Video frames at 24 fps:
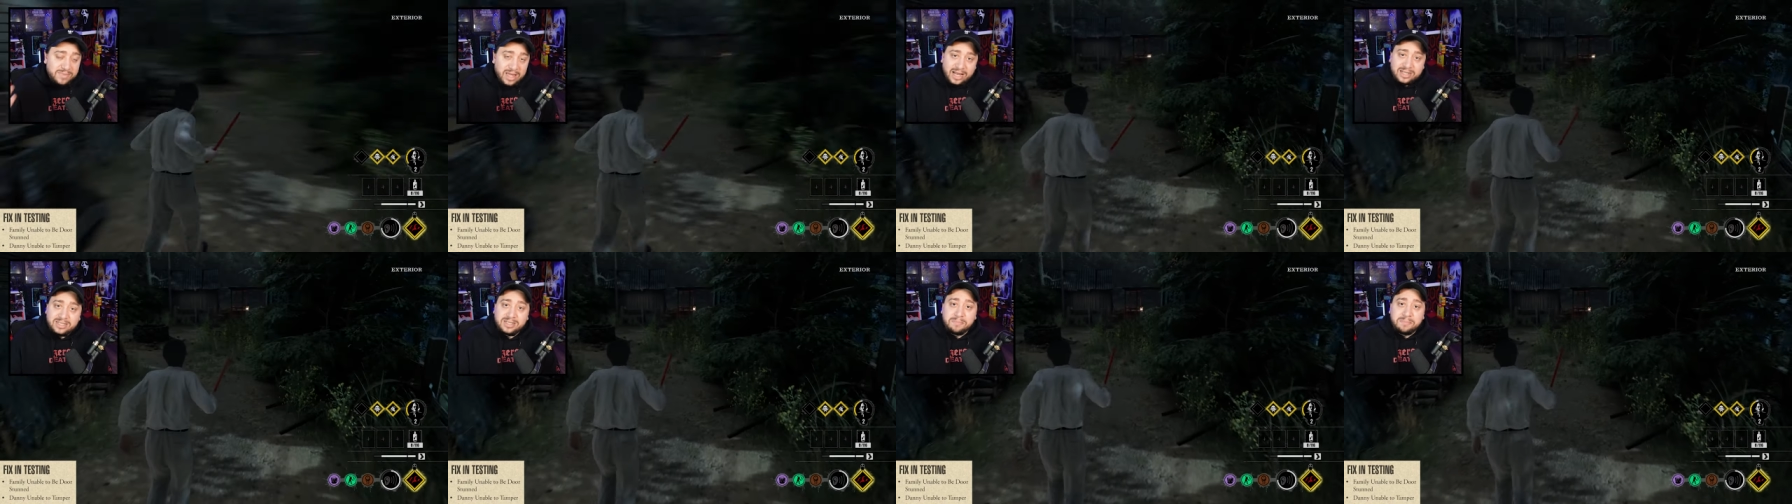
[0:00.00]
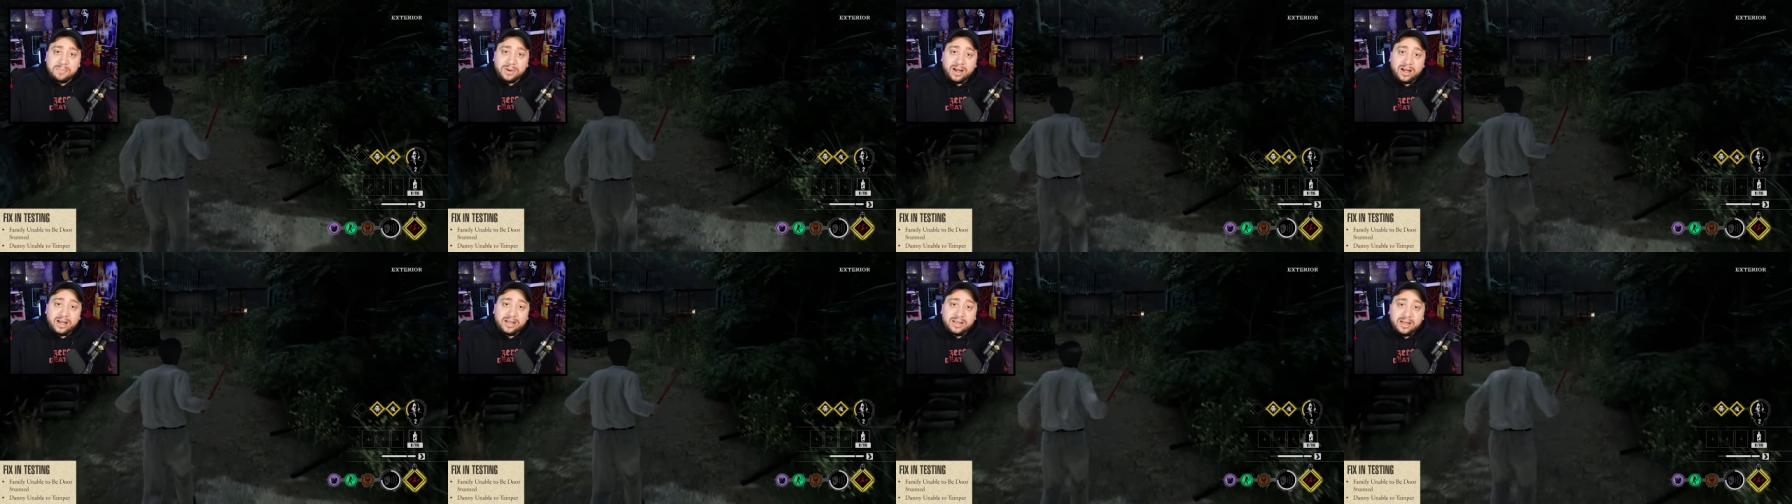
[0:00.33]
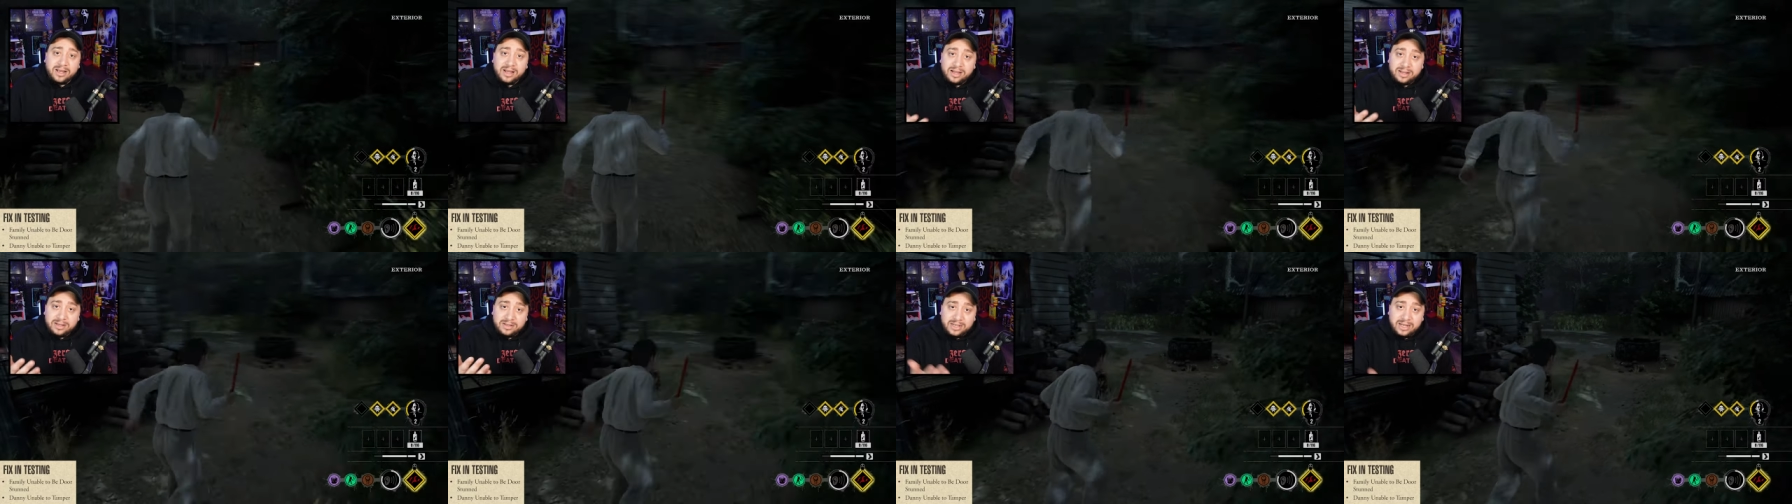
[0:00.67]
that's a
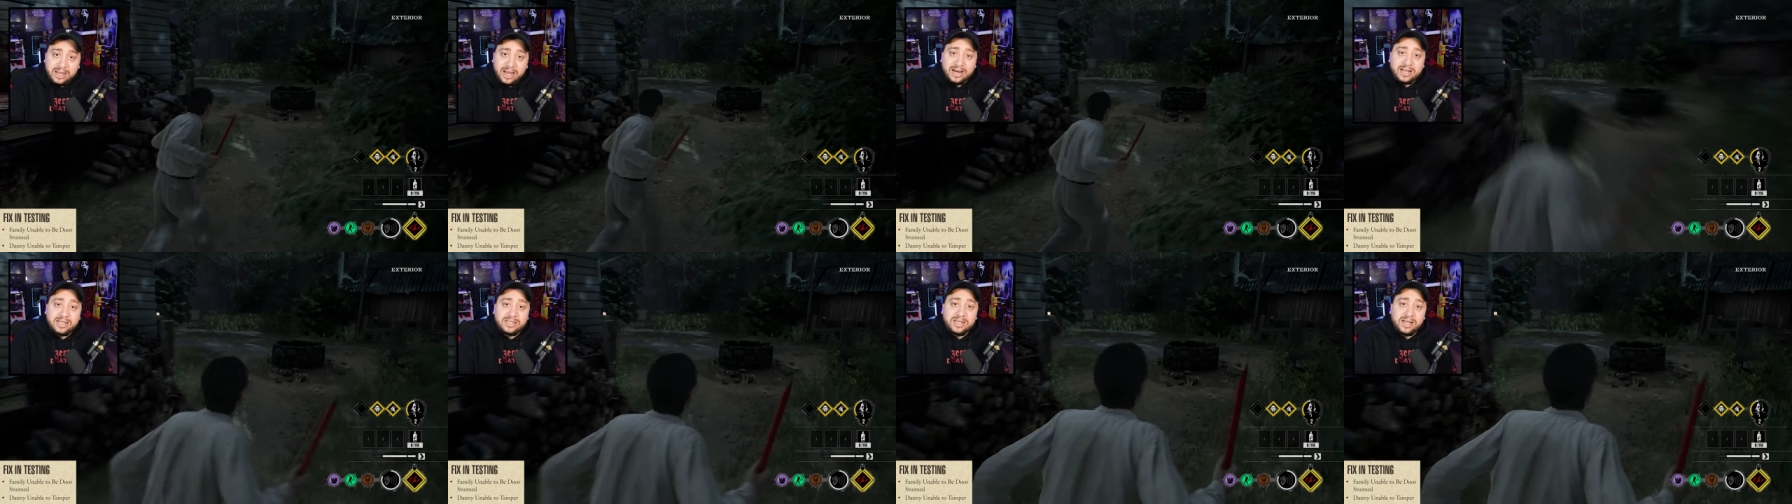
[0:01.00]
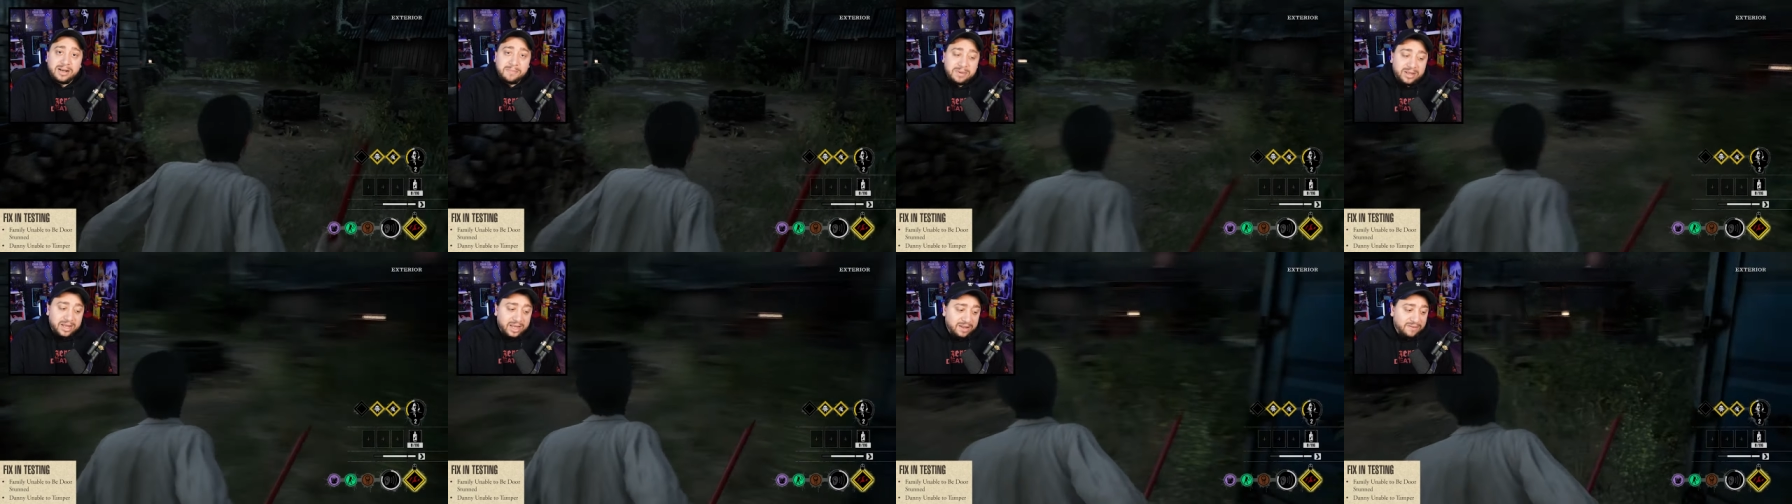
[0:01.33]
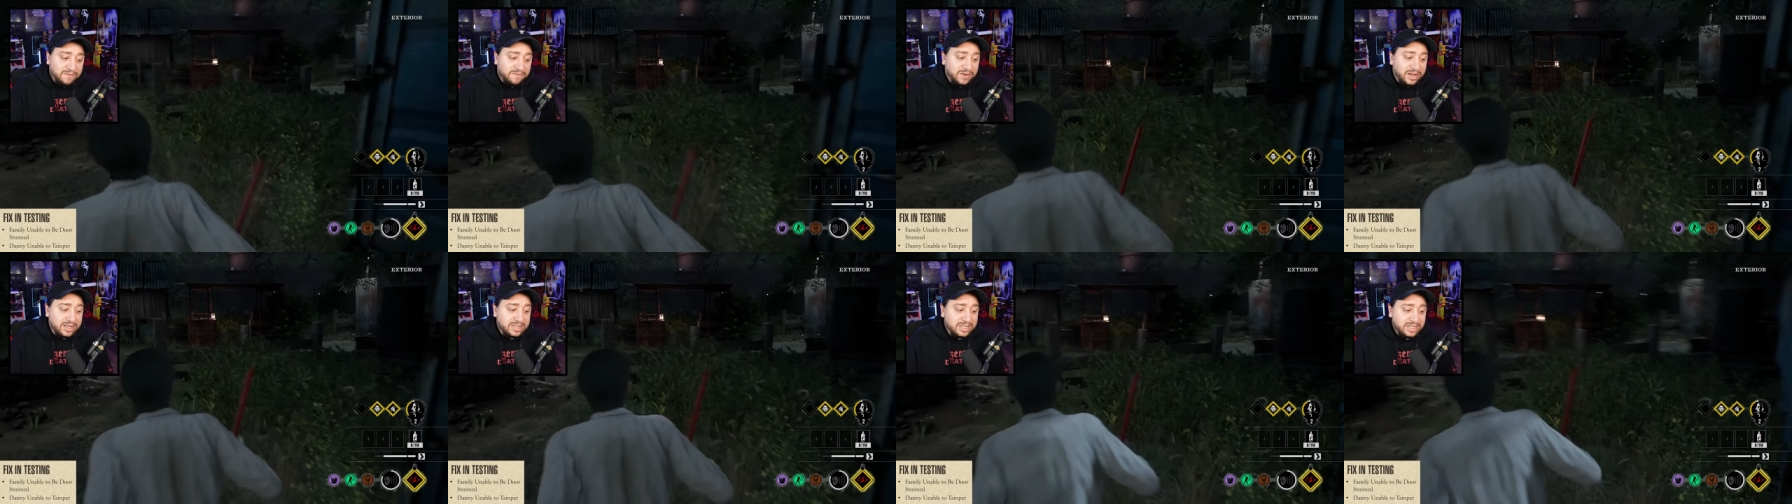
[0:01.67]
bug. Danny's going to be
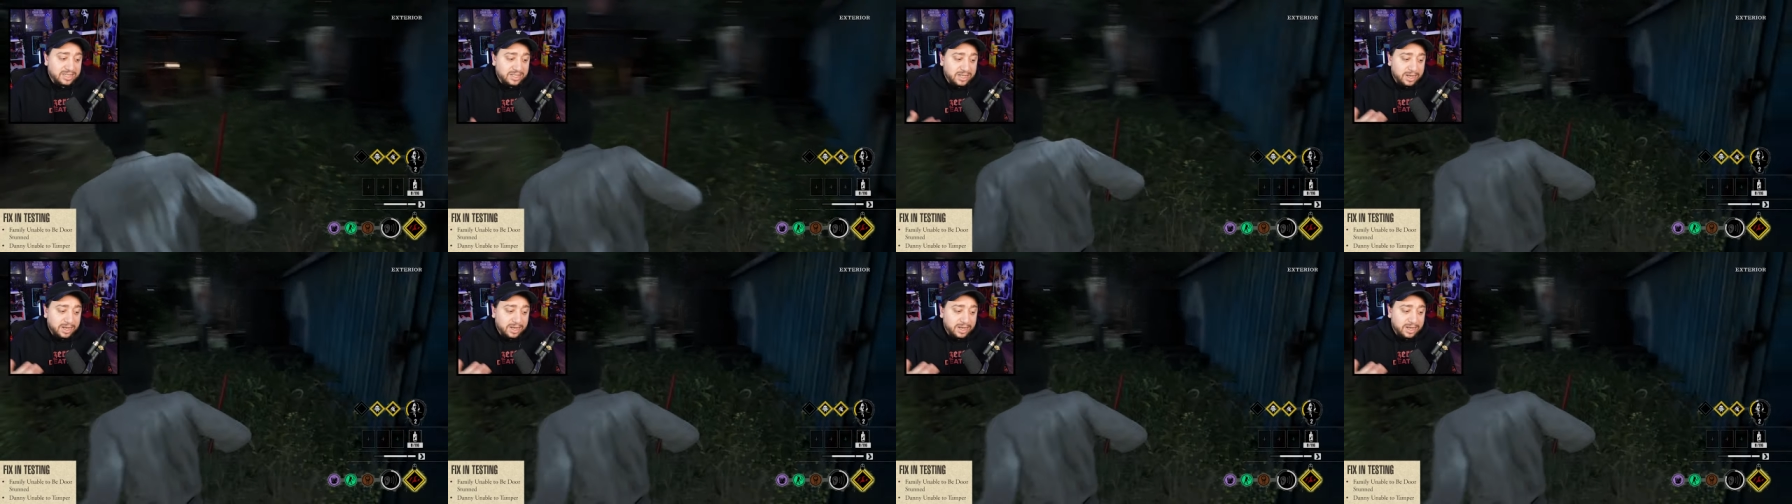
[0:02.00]
getting fixed.